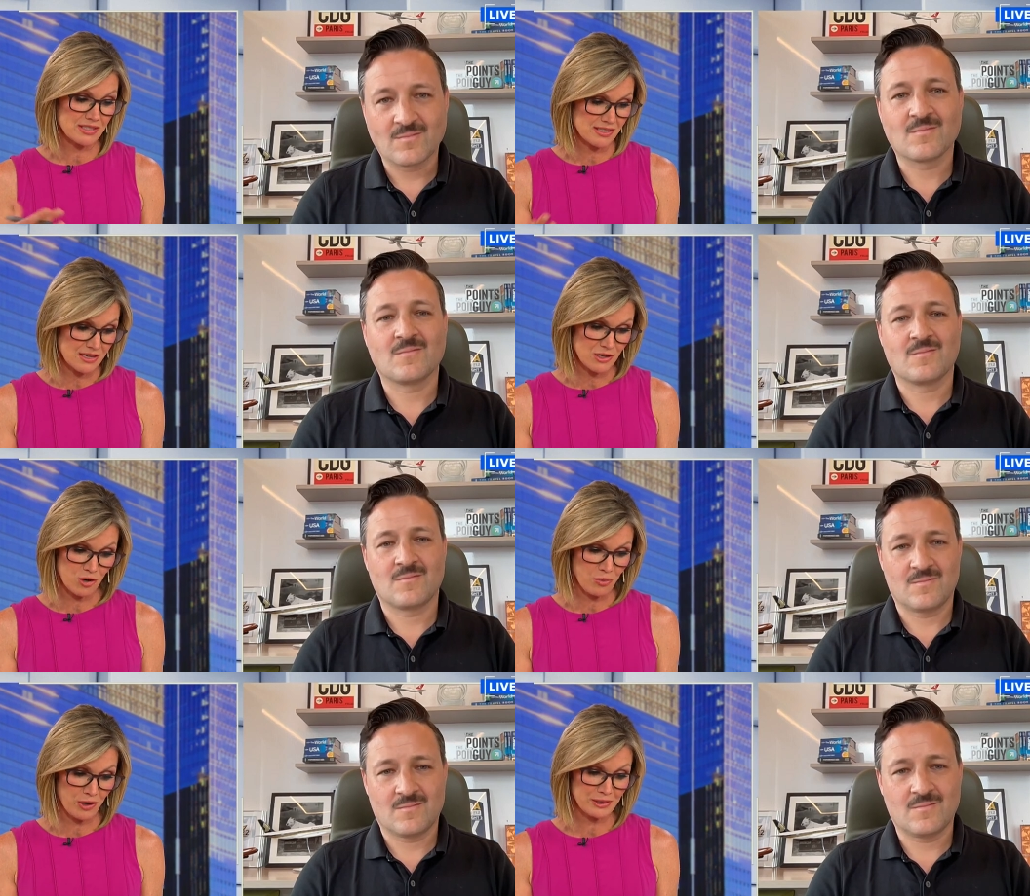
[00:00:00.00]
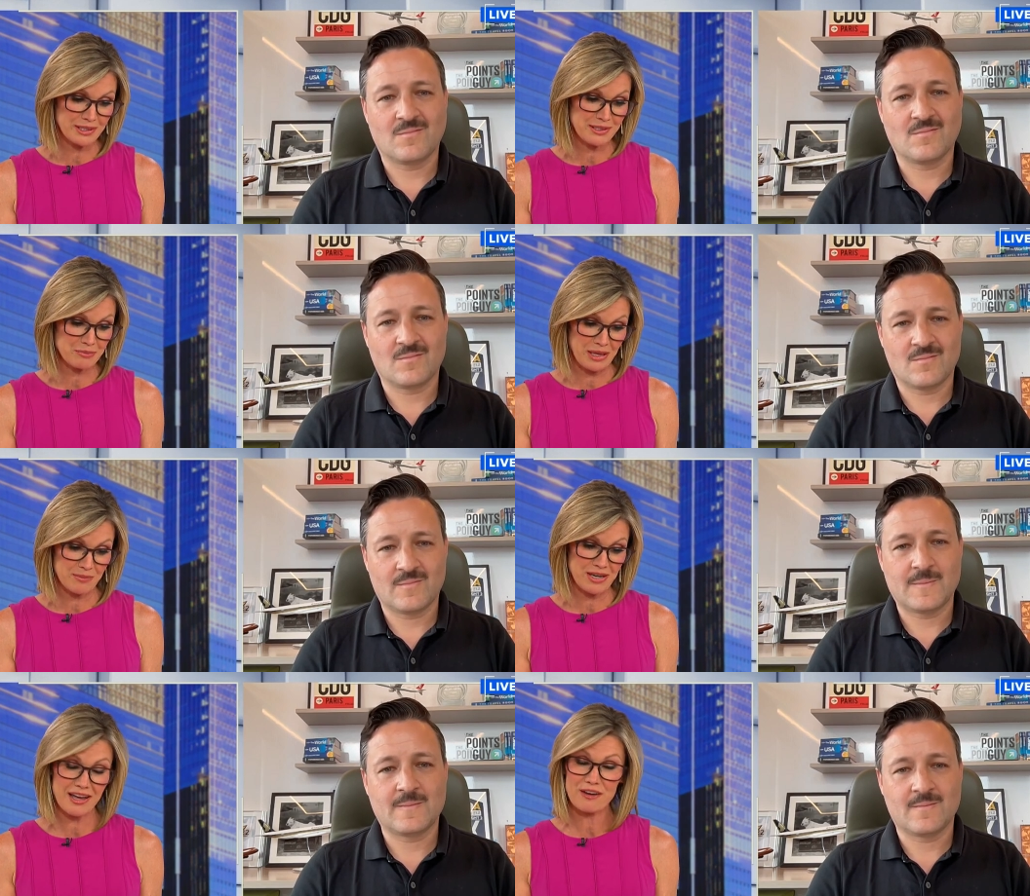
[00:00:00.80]
Speaker 1: CEO partly
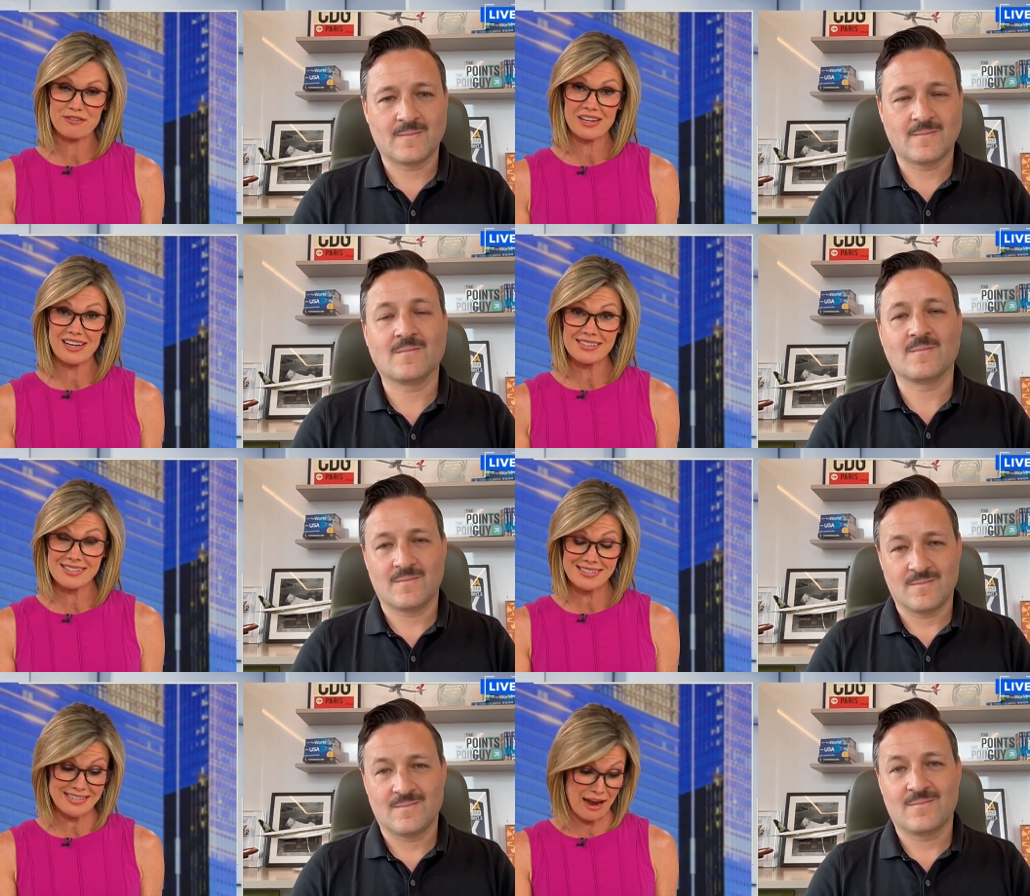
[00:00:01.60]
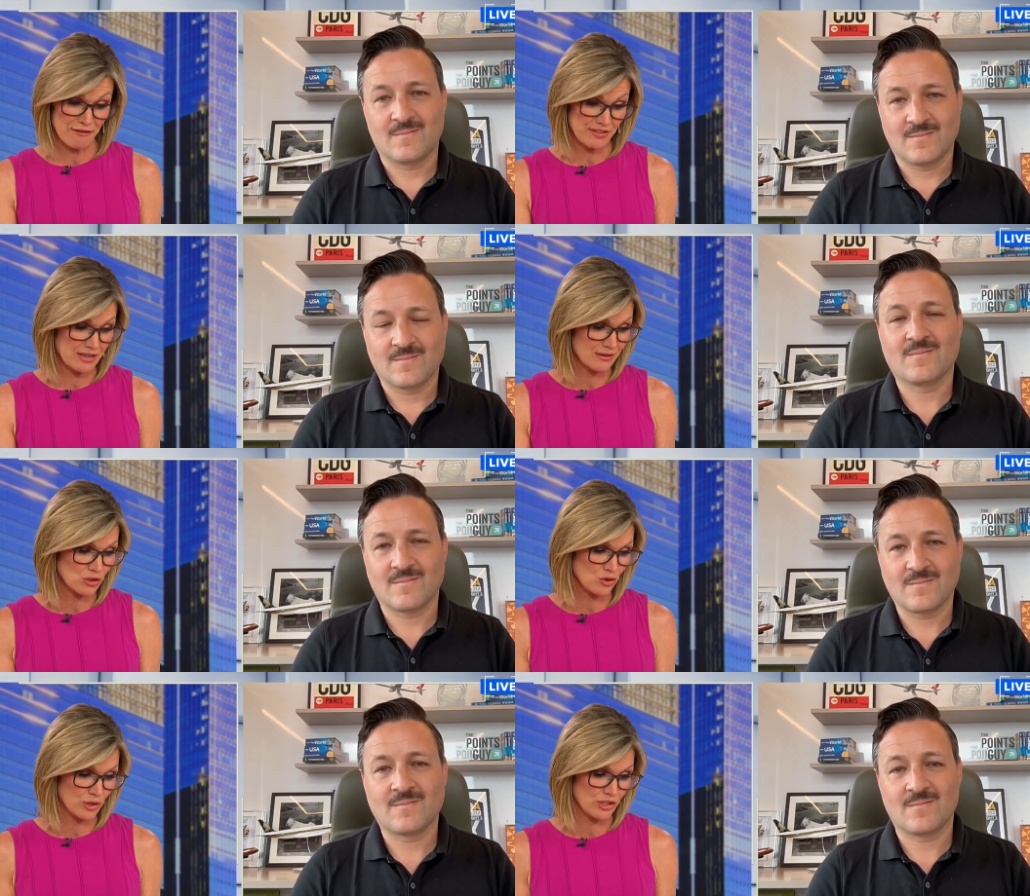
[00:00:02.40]
blaming FAA staffing
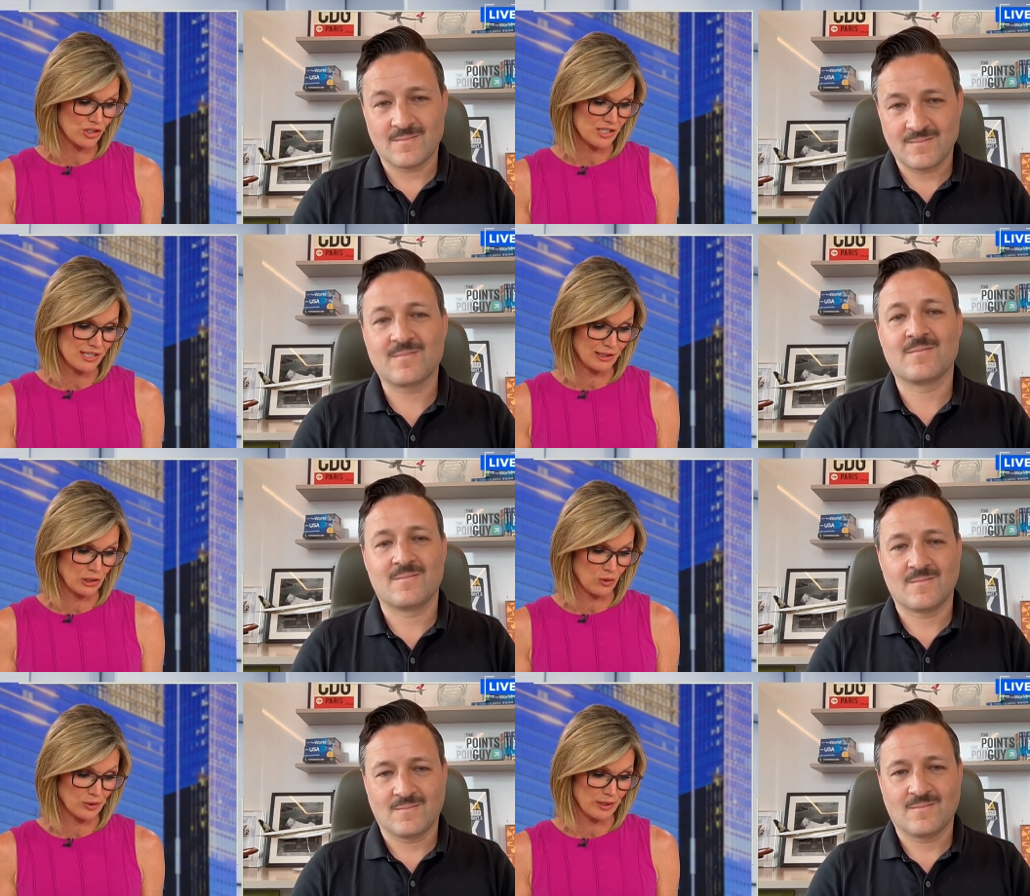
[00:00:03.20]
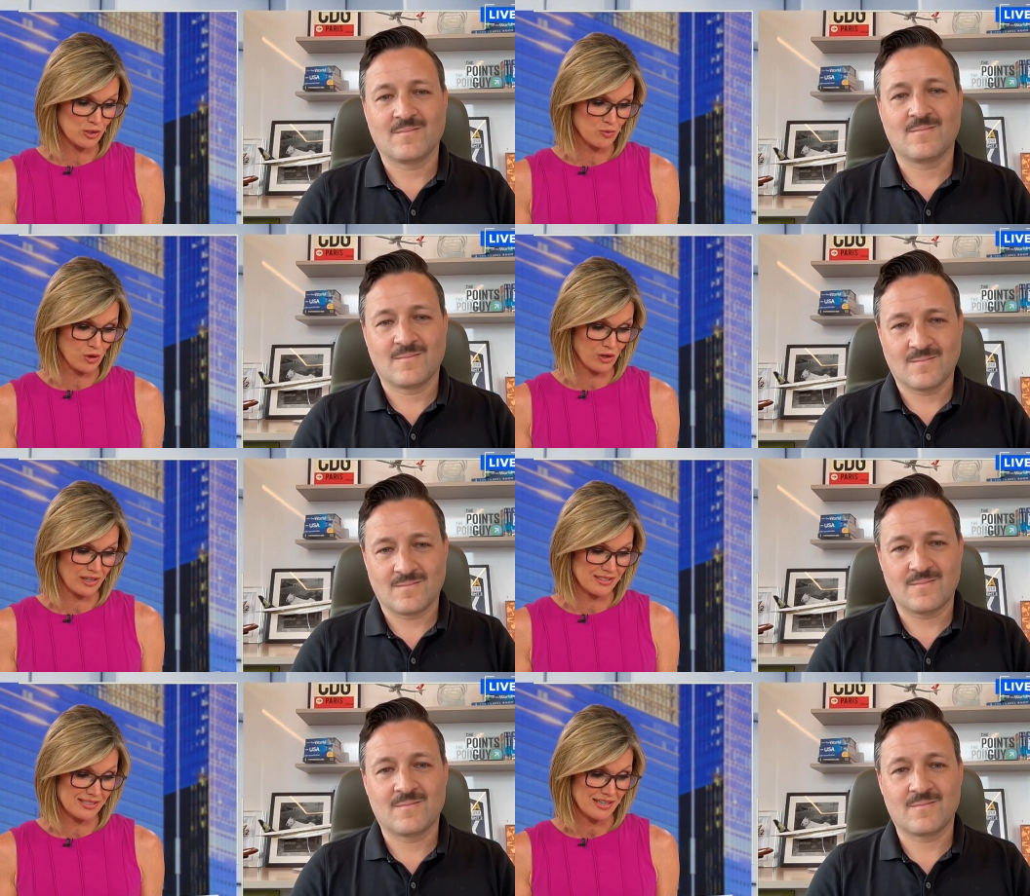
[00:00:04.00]
shortages and lower
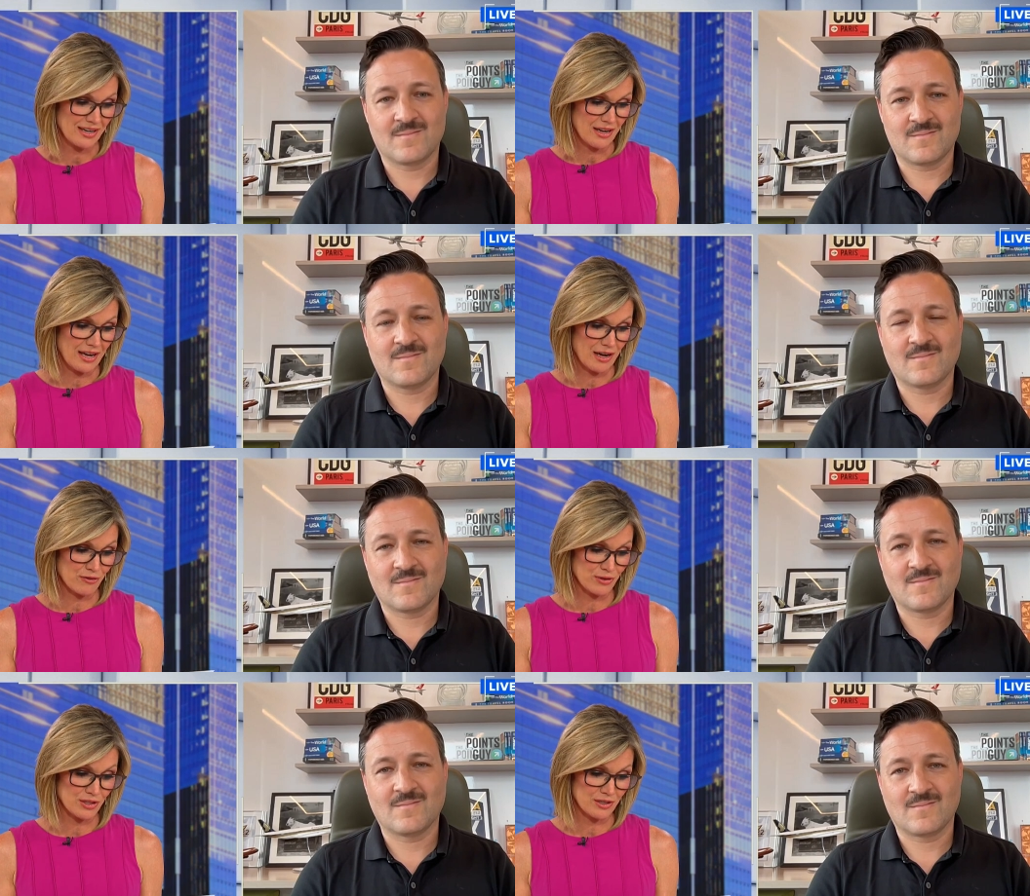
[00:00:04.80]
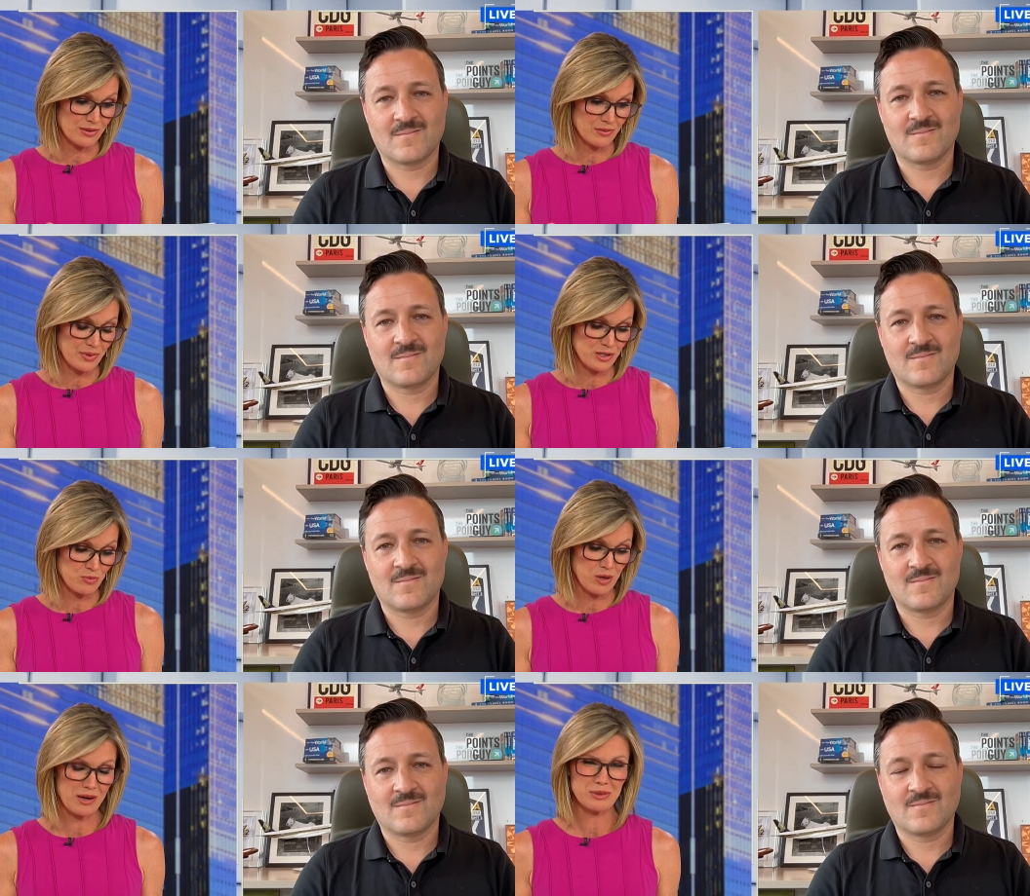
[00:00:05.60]
experience uh, for the week's
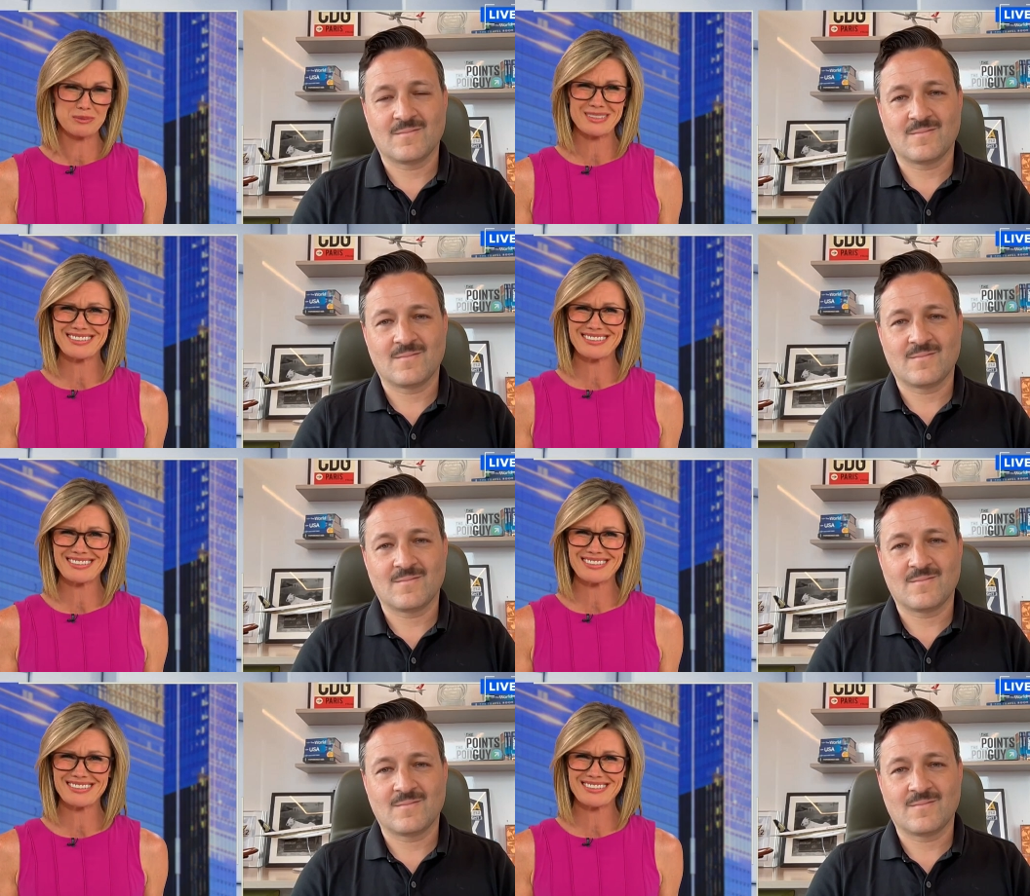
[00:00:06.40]
problems.